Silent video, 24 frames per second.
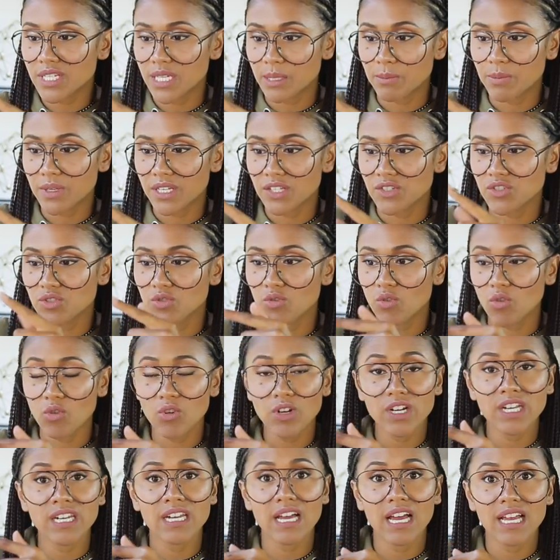tip is to
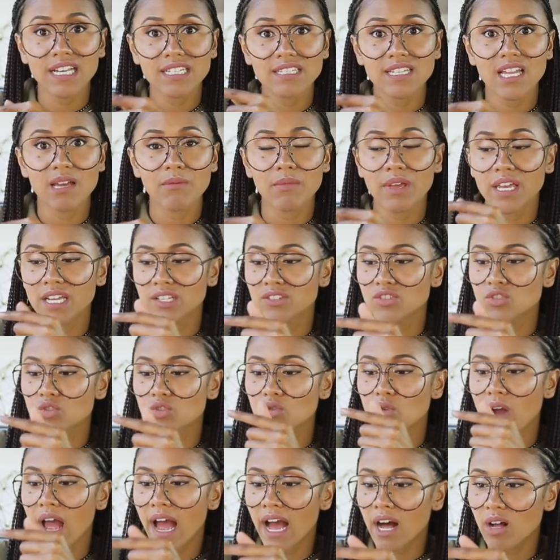organize them
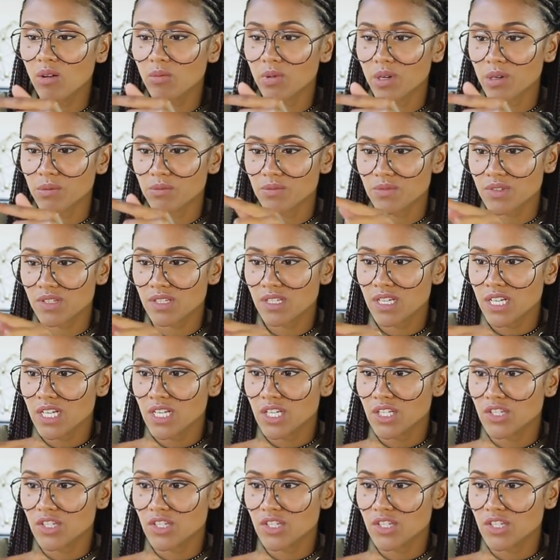into albums.